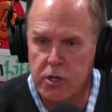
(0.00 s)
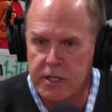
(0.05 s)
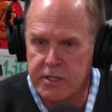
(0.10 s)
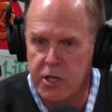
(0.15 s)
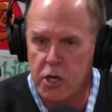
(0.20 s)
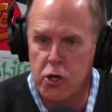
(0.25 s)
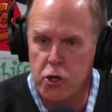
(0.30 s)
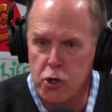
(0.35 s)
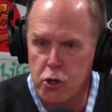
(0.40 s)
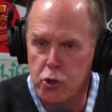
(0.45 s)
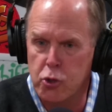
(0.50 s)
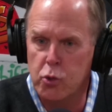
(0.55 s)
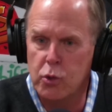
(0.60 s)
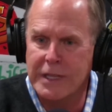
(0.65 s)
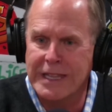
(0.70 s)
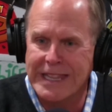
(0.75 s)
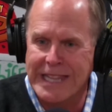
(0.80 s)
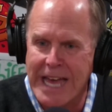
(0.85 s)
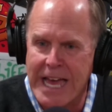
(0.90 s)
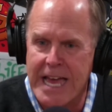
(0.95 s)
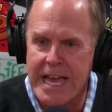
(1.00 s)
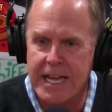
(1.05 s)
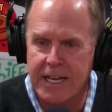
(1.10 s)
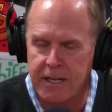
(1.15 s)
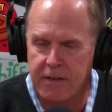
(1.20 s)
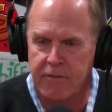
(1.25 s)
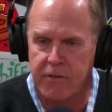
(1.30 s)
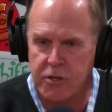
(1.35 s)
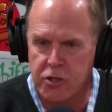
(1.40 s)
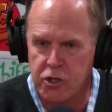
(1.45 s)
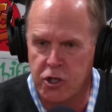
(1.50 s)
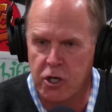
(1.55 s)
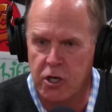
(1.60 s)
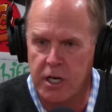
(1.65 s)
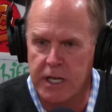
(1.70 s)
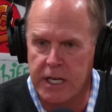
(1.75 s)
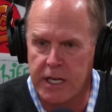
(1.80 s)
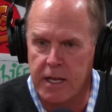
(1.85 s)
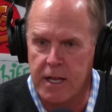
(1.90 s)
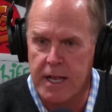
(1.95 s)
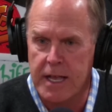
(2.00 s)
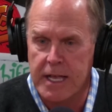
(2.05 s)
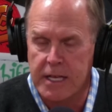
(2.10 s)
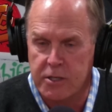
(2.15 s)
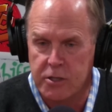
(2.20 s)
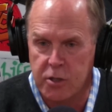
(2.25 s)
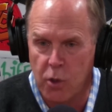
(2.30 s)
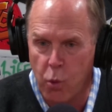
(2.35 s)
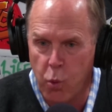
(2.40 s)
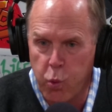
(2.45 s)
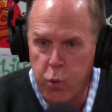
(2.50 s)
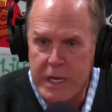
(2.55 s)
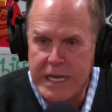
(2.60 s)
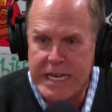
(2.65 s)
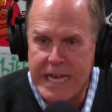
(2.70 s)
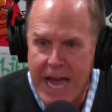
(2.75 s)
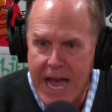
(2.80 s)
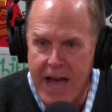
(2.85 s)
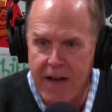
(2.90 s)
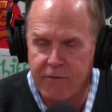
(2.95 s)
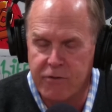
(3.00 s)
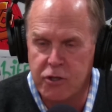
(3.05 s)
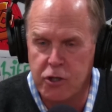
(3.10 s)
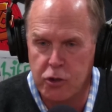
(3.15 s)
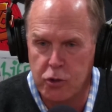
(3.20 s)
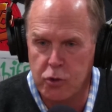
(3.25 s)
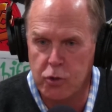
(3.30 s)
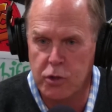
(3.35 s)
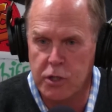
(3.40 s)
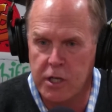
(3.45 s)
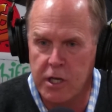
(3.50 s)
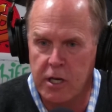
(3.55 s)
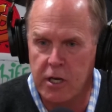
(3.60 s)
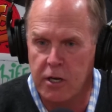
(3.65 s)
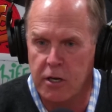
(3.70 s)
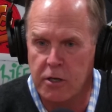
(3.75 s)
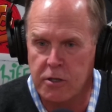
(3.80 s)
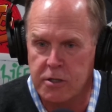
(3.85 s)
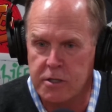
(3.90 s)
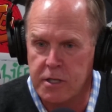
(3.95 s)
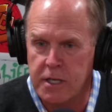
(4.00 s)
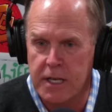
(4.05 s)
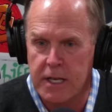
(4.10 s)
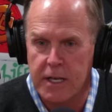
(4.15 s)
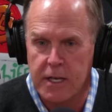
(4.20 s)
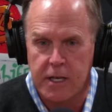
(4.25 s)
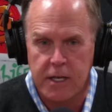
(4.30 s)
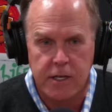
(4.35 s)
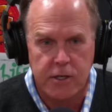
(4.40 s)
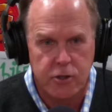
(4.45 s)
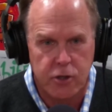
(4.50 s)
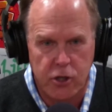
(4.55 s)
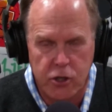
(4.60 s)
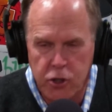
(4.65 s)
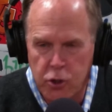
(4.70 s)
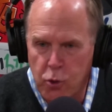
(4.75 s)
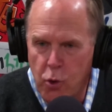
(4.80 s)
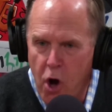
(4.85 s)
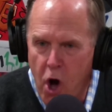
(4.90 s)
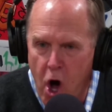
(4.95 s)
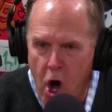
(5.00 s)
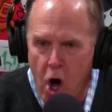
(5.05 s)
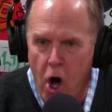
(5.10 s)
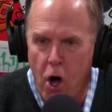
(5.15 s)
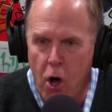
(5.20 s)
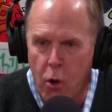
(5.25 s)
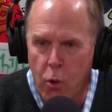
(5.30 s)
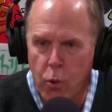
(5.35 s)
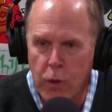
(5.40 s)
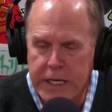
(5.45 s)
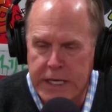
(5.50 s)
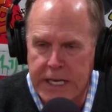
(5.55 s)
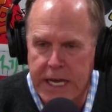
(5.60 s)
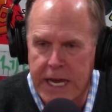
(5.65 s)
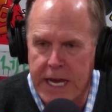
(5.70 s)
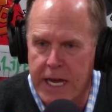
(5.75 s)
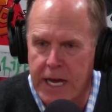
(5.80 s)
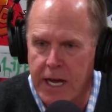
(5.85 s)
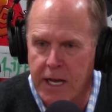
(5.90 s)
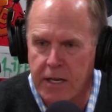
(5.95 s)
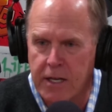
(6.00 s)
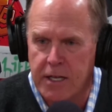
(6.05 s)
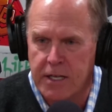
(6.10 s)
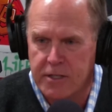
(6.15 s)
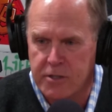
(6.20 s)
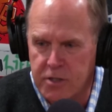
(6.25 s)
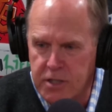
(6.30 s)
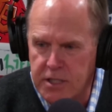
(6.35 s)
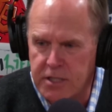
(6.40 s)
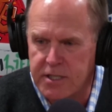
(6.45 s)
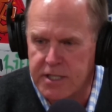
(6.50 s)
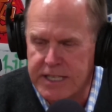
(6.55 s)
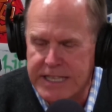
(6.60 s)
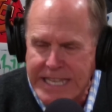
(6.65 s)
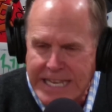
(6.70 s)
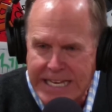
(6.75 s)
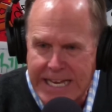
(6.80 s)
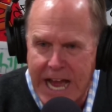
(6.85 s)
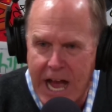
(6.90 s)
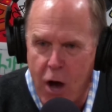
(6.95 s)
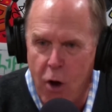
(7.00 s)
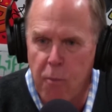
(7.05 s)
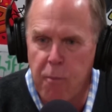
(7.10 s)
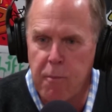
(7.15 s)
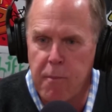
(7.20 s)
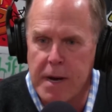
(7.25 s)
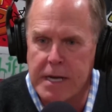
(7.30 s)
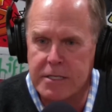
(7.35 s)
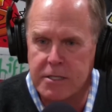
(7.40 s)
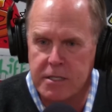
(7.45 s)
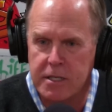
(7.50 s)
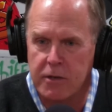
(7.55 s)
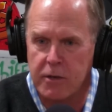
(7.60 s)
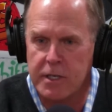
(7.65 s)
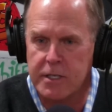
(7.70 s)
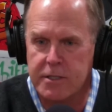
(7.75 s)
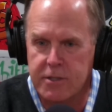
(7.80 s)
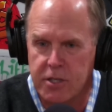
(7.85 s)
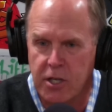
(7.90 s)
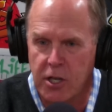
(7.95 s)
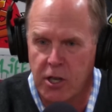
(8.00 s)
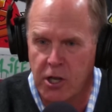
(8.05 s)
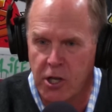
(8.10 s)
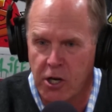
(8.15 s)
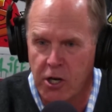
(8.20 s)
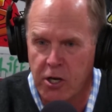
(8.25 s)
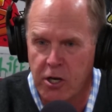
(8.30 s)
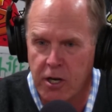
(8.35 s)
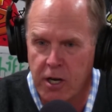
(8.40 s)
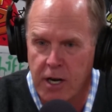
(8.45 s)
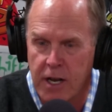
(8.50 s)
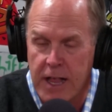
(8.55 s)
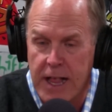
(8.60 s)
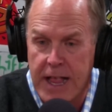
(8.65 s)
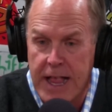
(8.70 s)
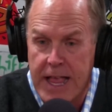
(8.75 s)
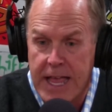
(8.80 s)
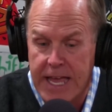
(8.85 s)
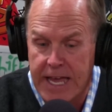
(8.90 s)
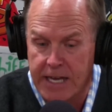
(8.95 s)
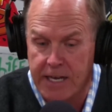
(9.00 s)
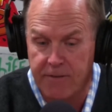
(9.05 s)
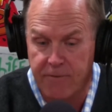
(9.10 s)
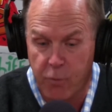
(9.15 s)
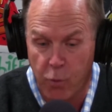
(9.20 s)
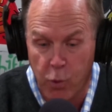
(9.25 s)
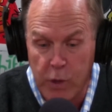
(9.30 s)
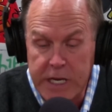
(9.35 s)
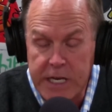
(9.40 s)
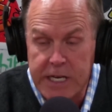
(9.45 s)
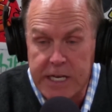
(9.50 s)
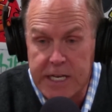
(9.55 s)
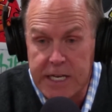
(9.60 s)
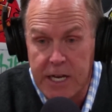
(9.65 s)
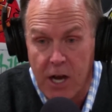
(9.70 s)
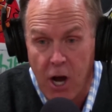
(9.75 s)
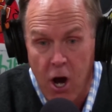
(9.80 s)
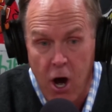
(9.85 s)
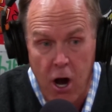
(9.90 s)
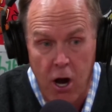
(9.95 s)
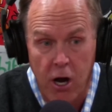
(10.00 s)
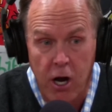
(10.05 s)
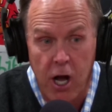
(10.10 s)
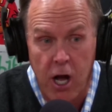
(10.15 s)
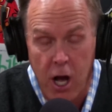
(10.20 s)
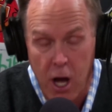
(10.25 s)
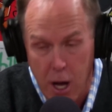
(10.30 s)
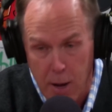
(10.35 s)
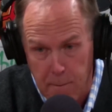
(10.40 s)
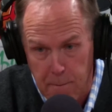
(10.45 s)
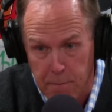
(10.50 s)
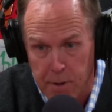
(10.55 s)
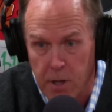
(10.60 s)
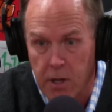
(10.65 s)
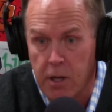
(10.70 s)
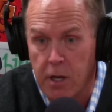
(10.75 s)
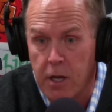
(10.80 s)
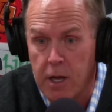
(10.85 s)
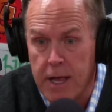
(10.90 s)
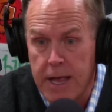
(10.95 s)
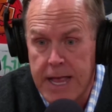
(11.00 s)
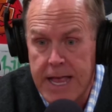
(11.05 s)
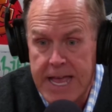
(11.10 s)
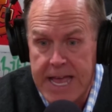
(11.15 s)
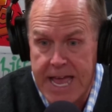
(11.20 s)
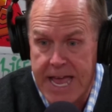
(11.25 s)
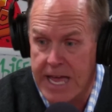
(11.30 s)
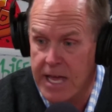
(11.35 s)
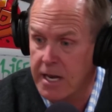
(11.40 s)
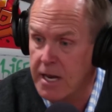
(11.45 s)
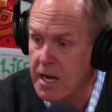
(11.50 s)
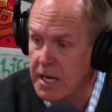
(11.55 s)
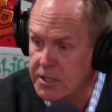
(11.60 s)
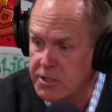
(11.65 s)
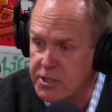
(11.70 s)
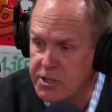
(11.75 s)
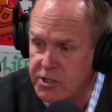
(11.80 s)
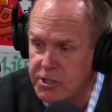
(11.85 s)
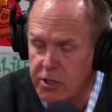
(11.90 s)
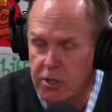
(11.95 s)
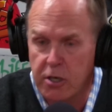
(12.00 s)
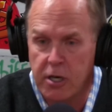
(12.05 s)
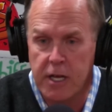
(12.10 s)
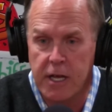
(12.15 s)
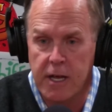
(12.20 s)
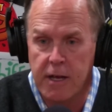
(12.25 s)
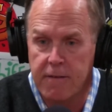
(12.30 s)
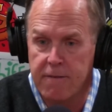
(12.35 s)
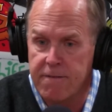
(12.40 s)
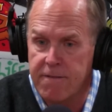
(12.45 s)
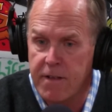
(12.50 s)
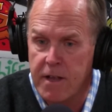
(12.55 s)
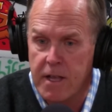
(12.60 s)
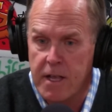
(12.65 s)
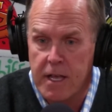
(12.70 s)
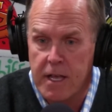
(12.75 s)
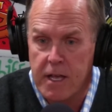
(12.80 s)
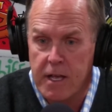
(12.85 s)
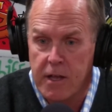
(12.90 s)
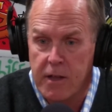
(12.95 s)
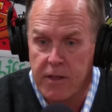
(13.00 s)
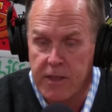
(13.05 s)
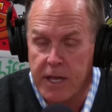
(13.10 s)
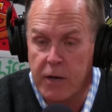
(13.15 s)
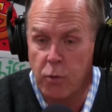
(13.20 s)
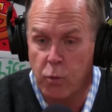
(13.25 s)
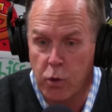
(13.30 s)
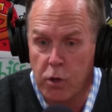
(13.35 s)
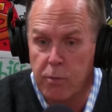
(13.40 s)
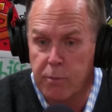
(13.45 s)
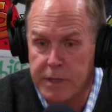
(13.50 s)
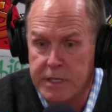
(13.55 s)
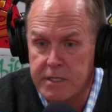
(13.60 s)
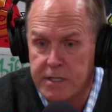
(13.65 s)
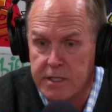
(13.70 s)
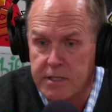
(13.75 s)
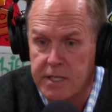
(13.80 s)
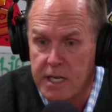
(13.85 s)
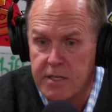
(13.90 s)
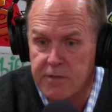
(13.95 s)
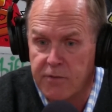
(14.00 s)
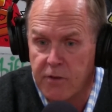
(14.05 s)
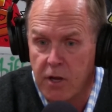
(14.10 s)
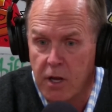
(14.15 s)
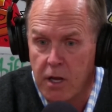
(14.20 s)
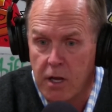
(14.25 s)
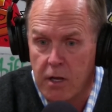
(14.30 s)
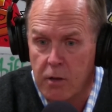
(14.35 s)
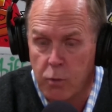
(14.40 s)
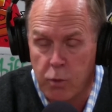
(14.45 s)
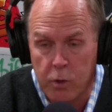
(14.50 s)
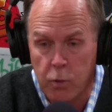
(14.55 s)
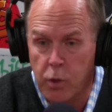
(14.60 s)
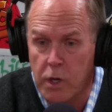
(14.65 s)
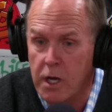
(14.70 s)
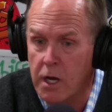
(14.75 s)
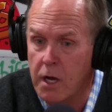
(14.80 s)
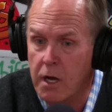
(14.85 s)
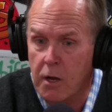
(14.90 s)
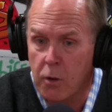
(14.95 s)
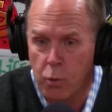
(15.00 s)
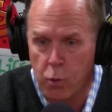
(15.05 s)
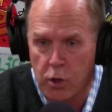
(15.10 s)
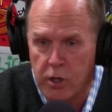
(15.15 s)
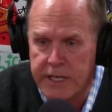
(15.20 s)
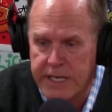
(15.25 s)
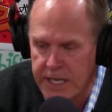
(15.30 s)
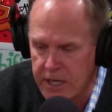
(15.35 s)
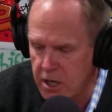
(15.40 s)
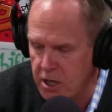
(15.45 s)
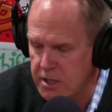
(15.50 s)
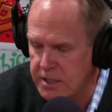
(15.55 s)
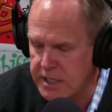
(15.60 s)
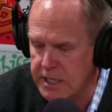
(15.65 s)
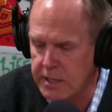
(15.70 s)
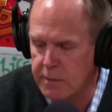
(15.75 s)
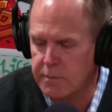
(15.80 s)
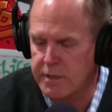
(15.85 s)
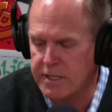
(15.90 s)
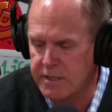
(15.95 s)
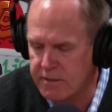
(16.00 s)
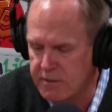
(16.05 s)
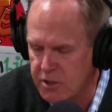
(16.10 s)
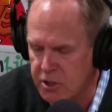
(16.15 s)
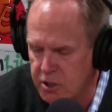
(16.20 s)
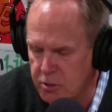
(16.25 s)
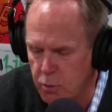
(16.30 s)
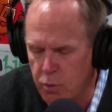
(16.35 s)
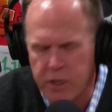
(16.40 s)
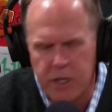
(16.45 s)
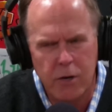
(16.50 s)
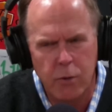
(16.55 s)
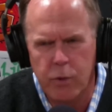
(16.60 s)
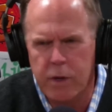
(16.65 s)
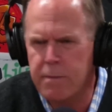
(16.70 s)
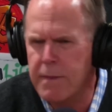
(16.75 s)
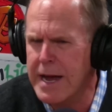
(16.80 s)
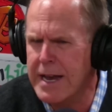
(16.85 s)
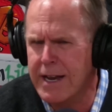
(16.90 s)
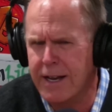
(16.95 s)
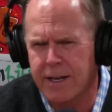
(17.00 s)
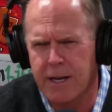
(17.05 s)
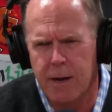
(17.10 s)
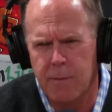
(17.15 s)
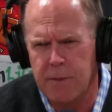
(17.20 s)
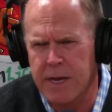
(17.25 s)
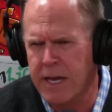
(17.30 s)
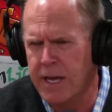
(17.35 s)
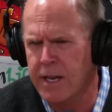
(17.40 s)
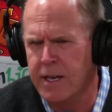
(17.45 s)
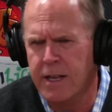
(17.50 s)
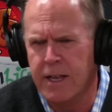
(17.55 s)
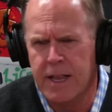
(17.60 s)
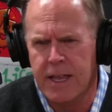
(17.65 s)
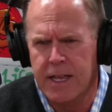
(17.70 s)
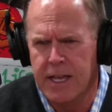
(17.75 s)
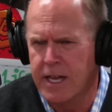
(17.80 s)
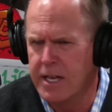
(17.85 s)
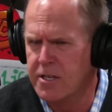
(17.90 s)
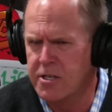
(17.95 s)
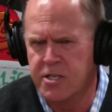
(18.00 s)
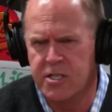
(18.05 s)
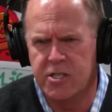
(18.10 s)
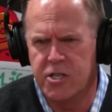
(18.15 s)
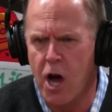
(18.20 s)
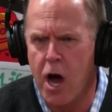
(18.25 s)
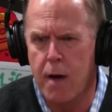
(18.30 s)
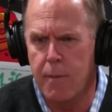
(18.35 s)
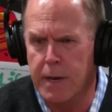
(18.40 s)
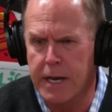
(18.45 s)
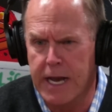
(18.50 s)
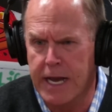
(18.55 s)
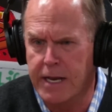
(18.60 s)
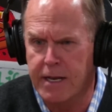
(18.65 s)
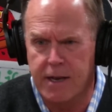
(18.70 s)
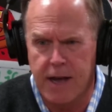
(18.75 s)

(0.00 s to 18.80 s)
It's a new leg of the journey. So we have 2 years to do all we can. Just think how much there is to learn. And if we are humble and assertive then we'll be successful. We will. We'll get our teams we might not come in and just dominate.